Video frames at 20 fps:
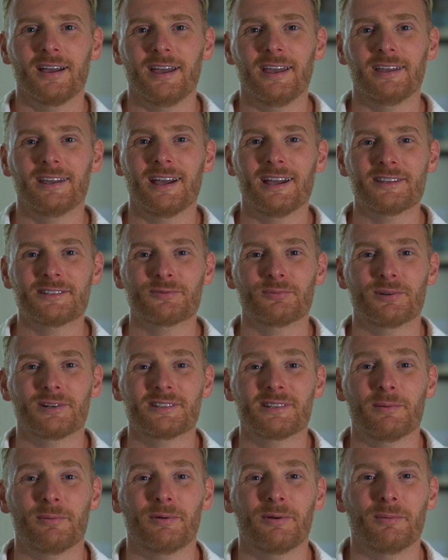Hey guys, what
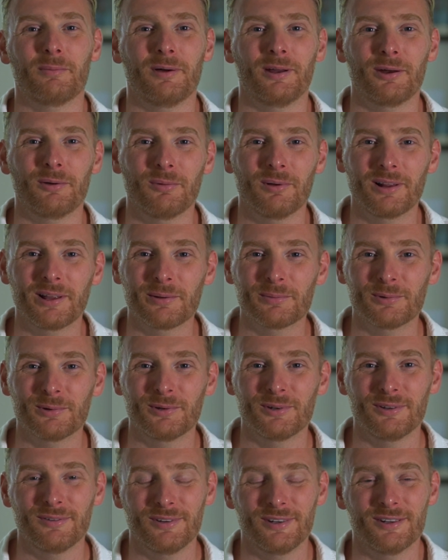is up everybody, welcome to a
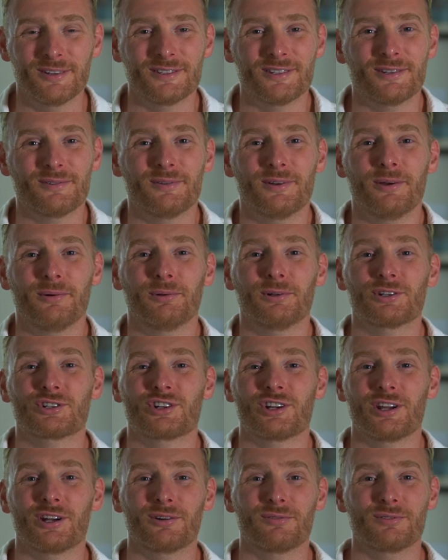new video. In this video I want to
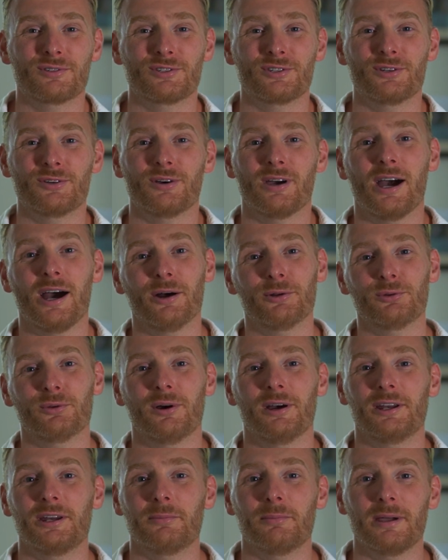share with you how to
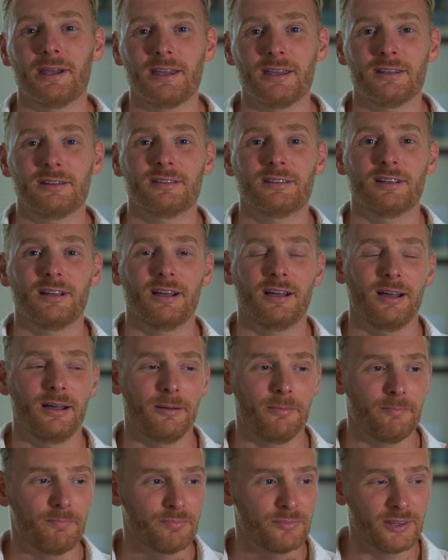animate
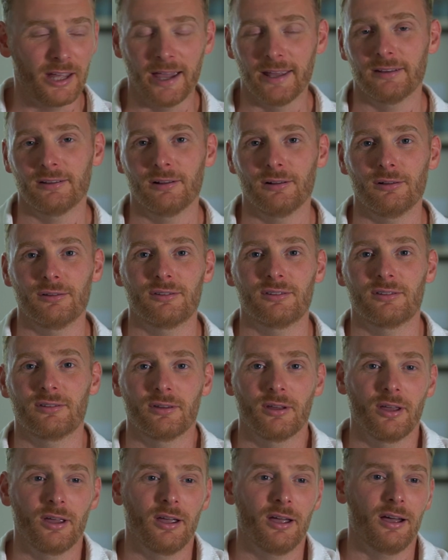titles
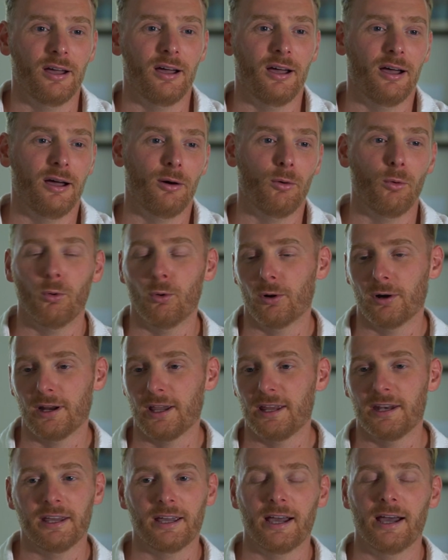or
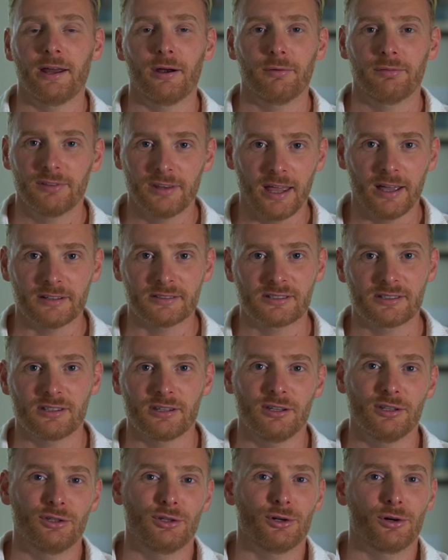any kind of text
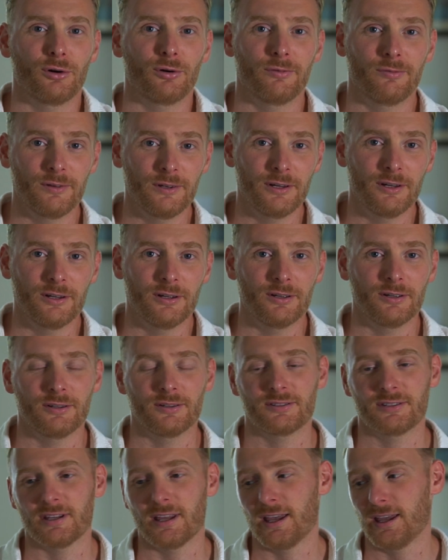in your
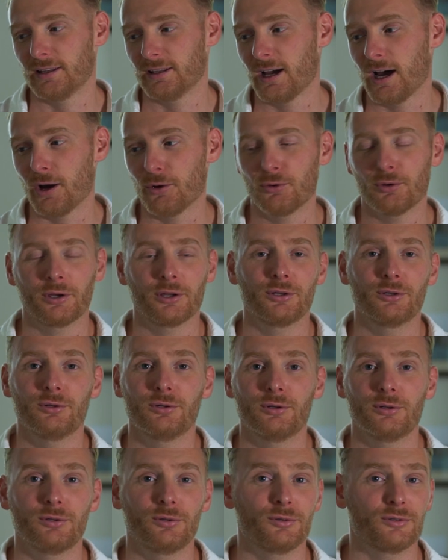videos and how you can
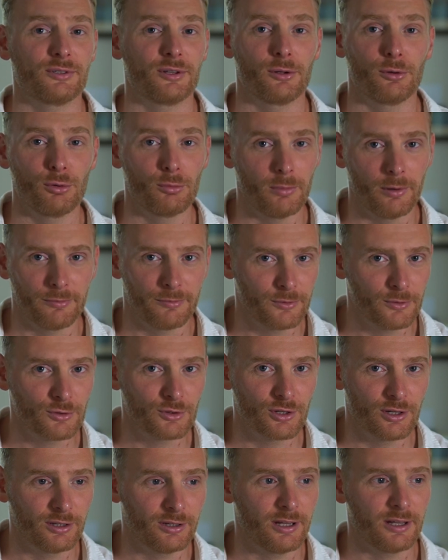do it using
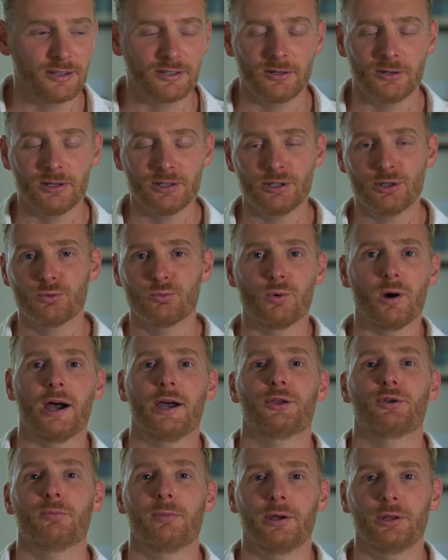LumaFusion. And the reason why
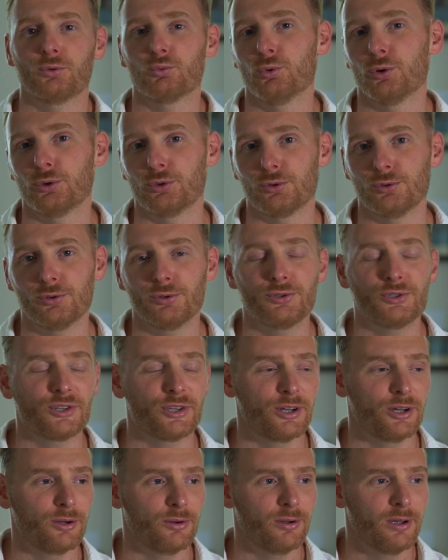you might want to do
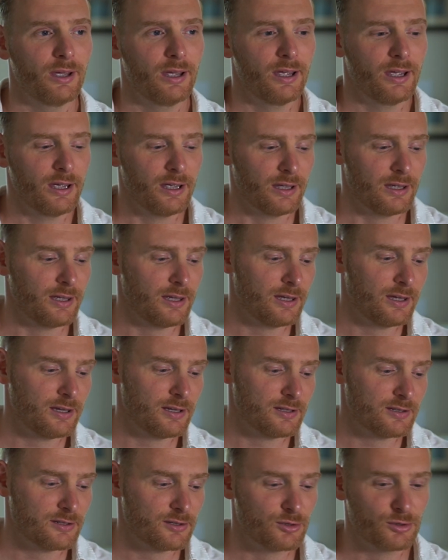so
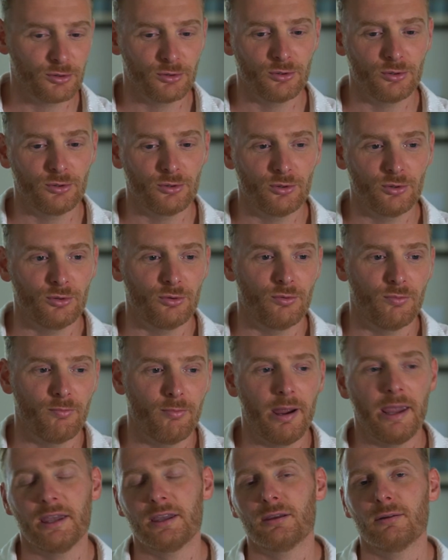is to
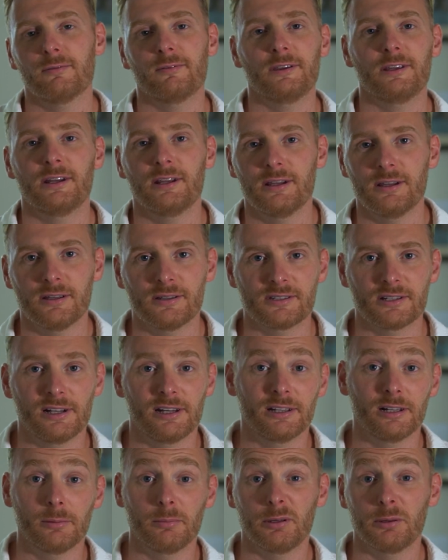make your videos a
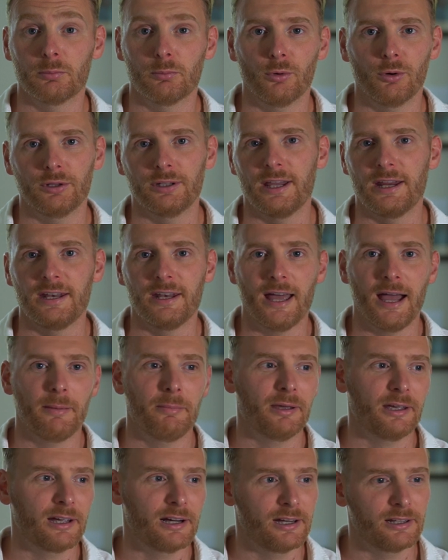little bit more
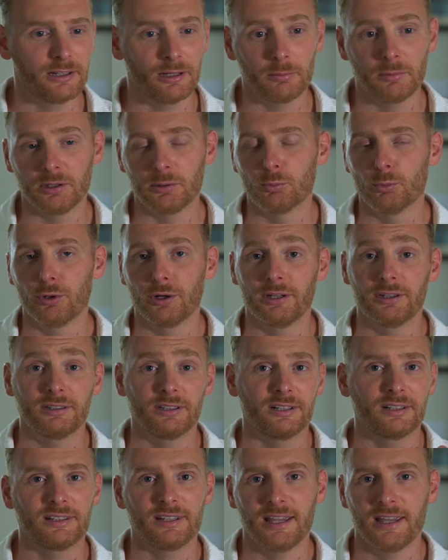dynamic, a little bit more
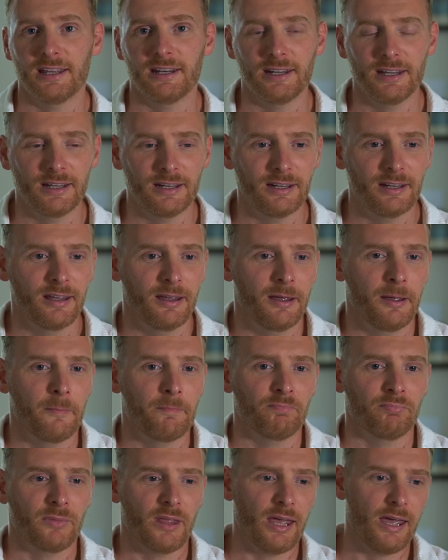entertaining,
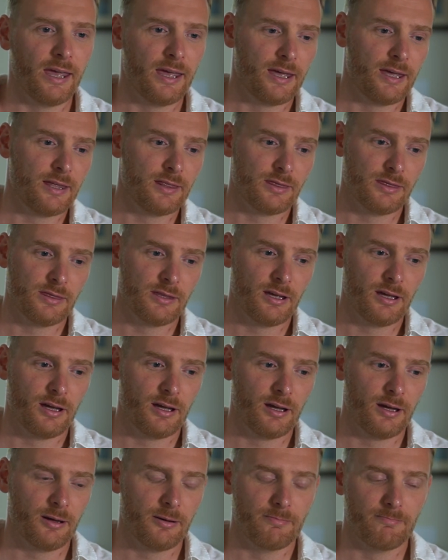and
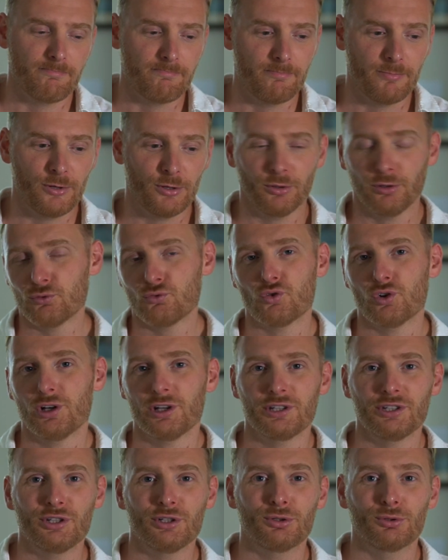you don't really
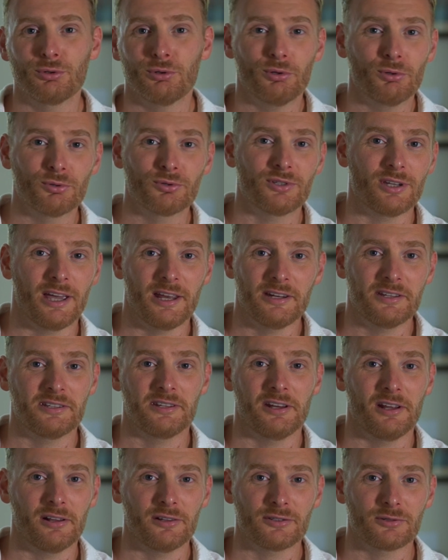need to use
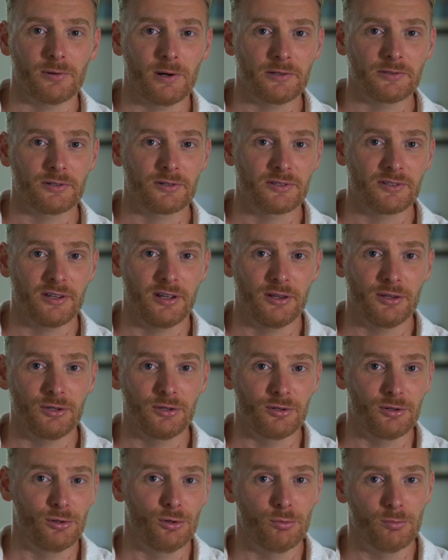anything else rather
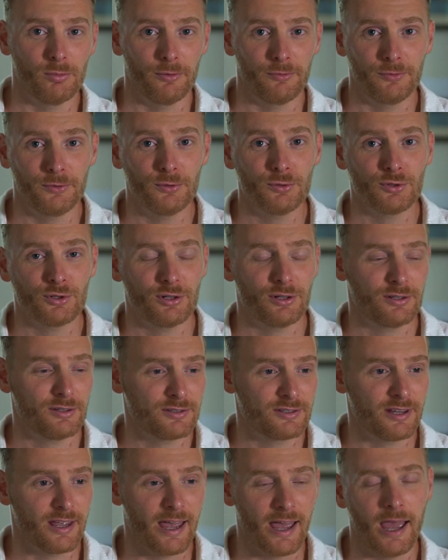than
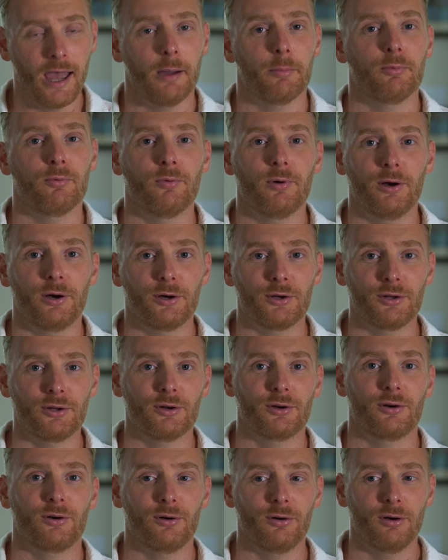LumaFusion, the app where
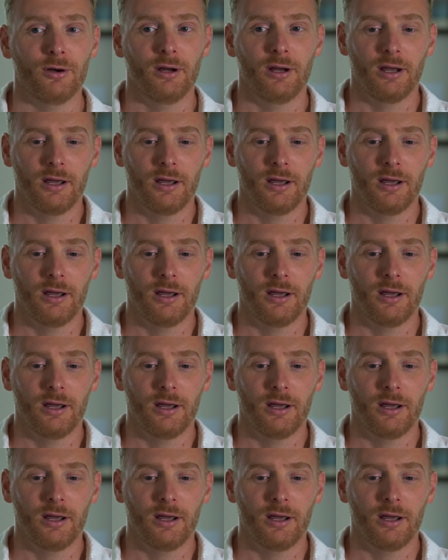you're